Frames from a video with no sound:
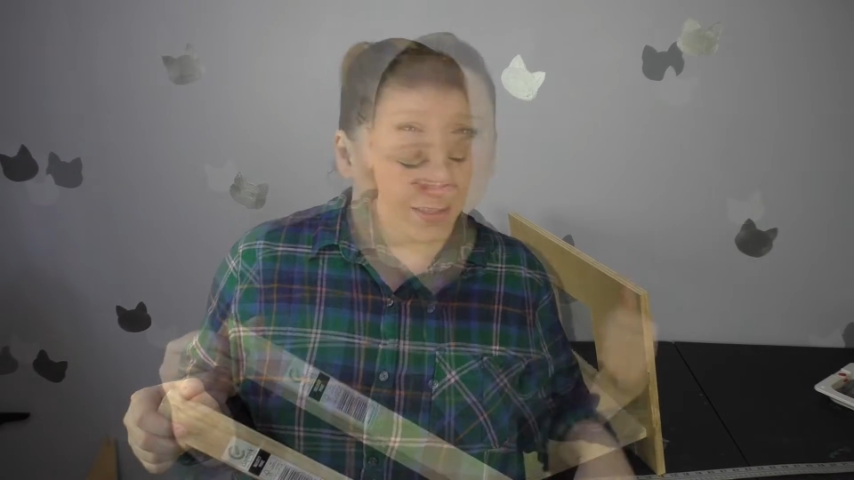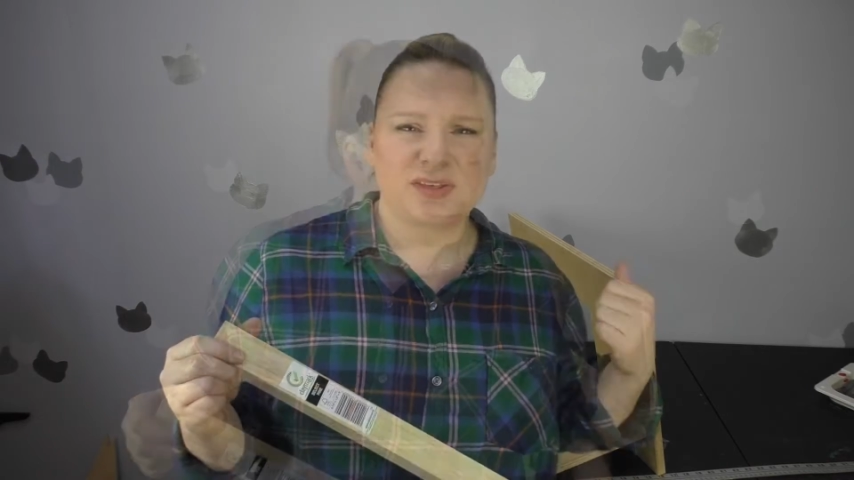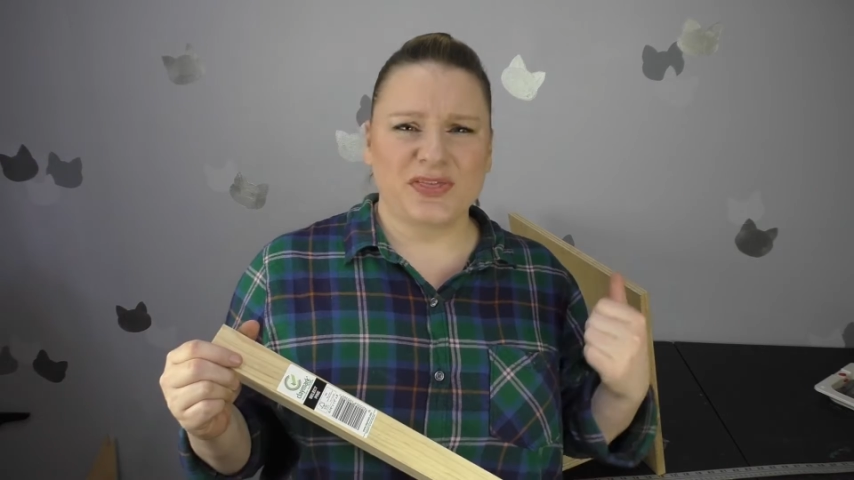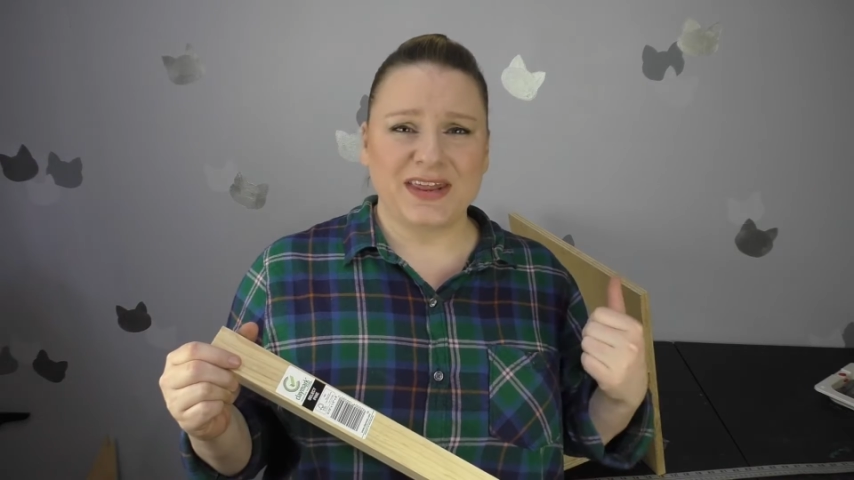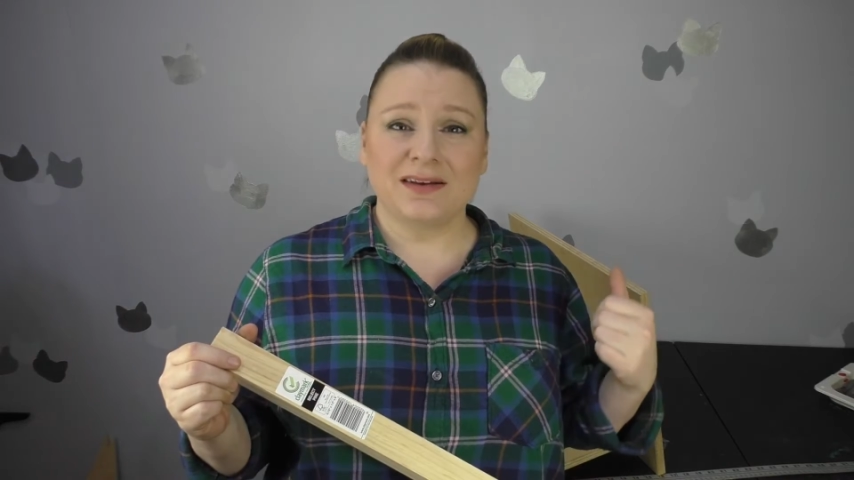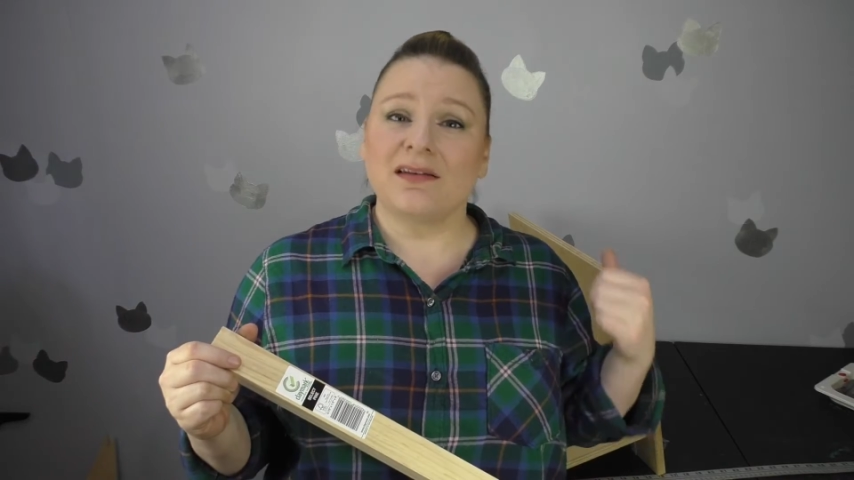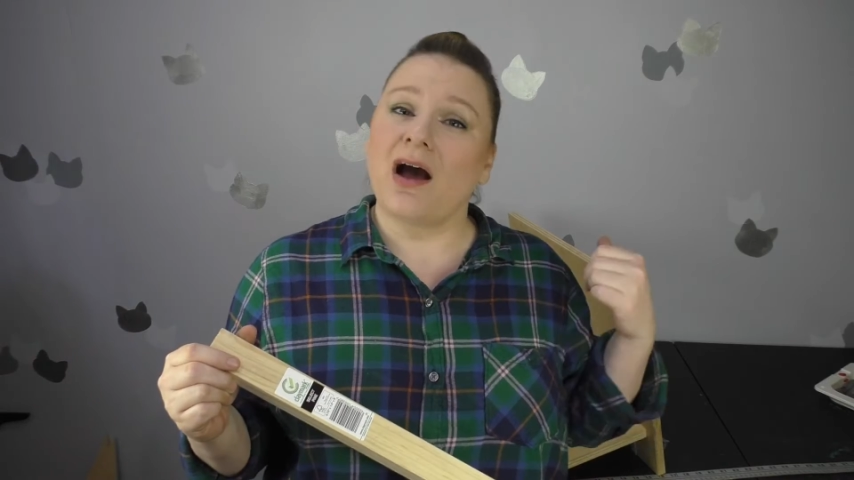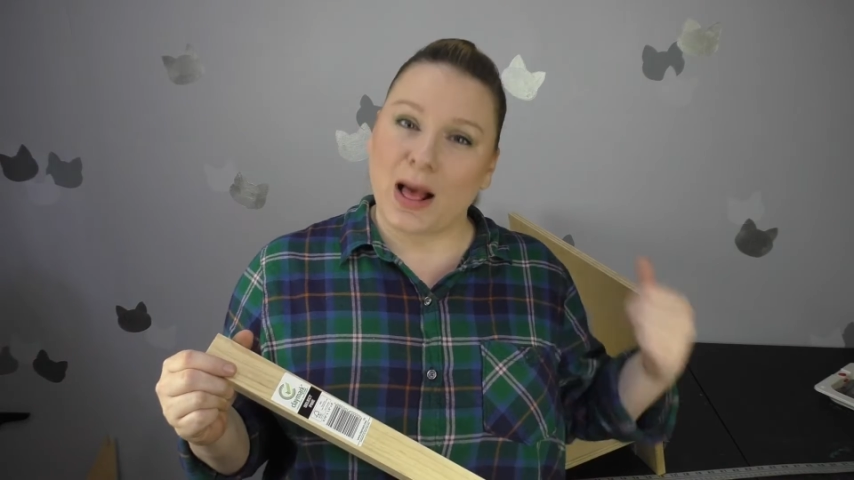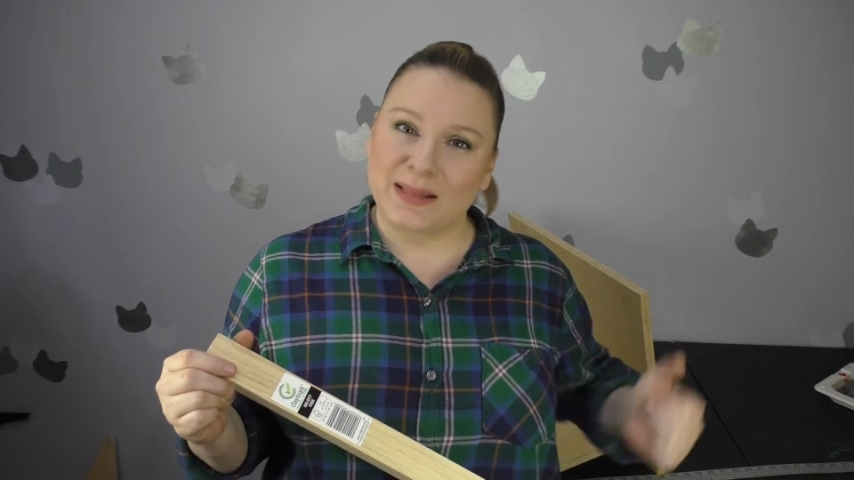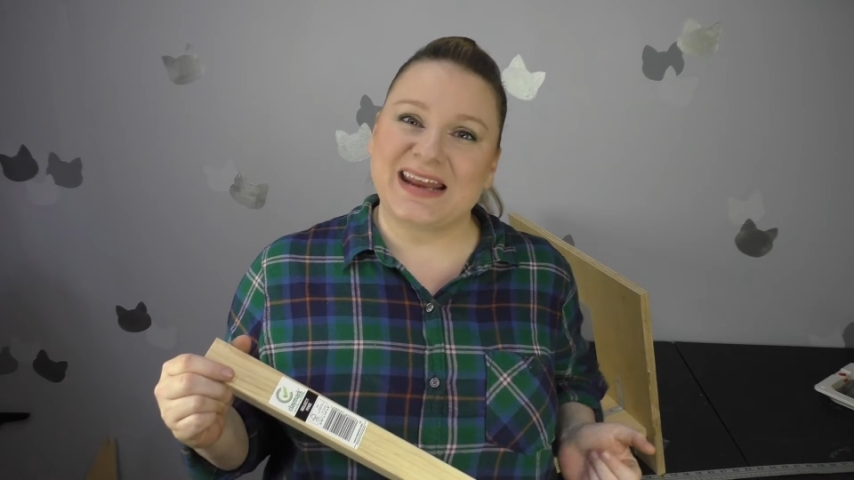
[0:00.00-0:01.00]
so then
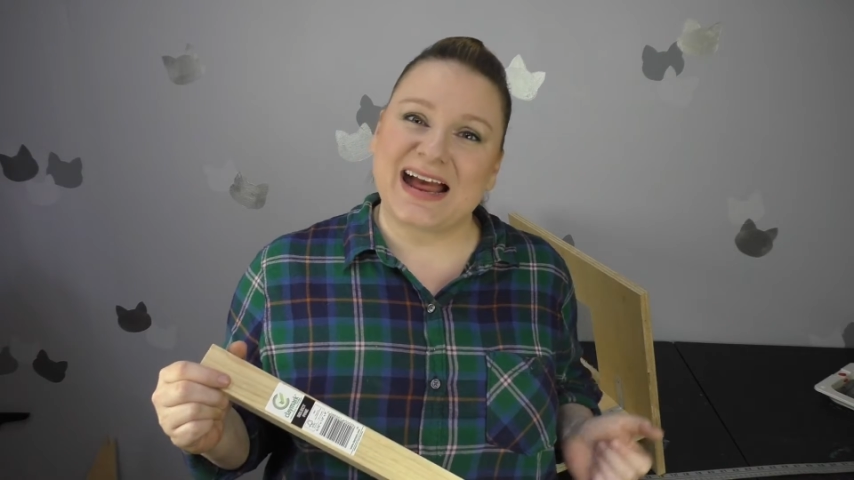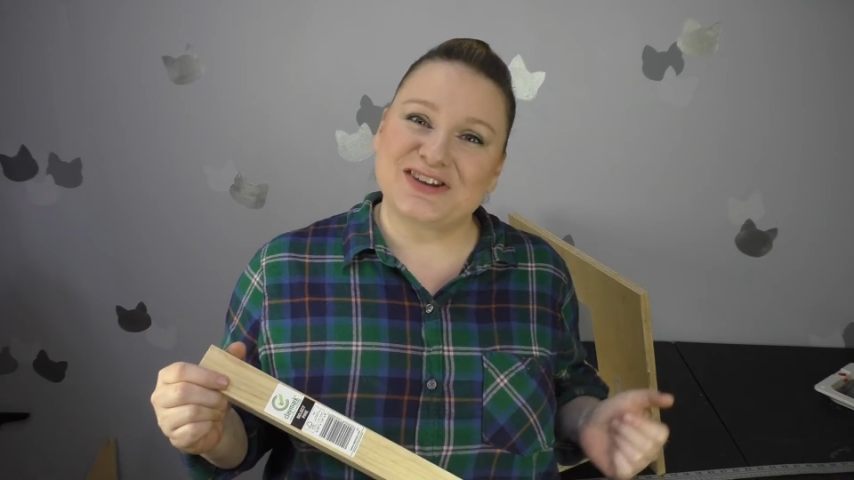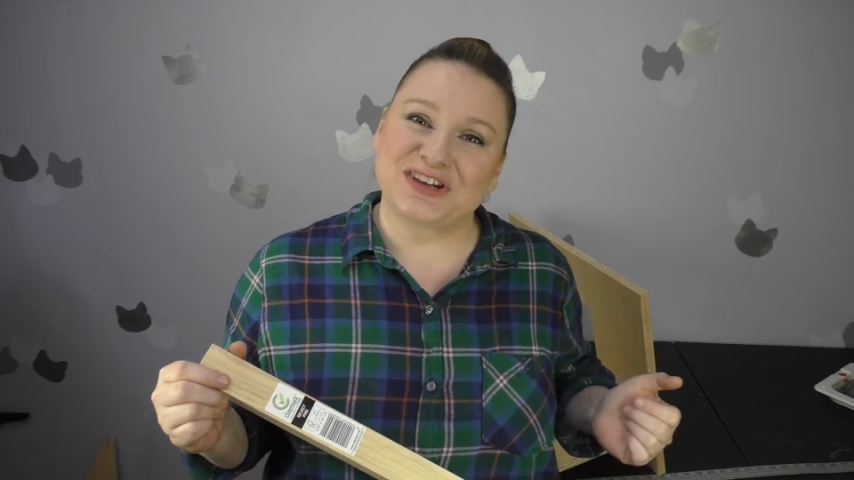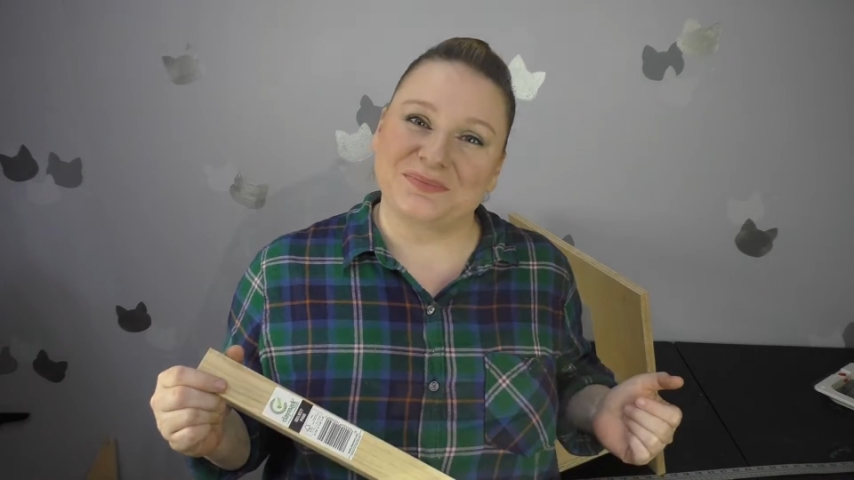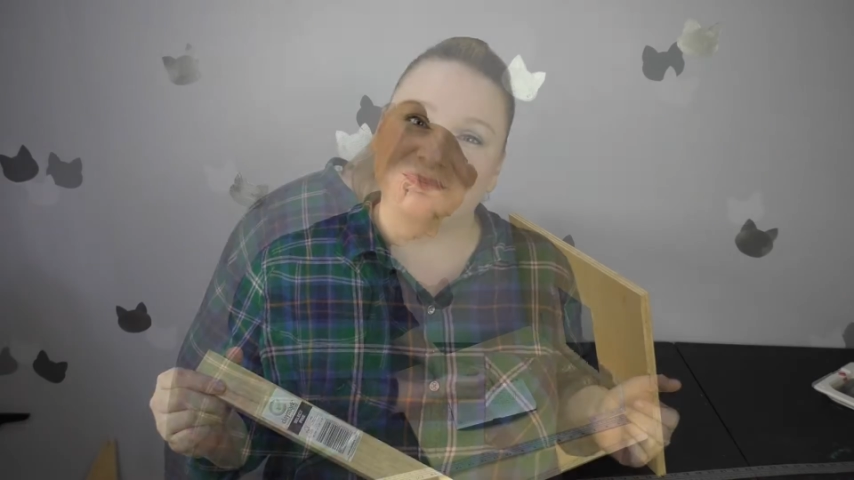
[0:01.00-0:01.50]
I'll attach it.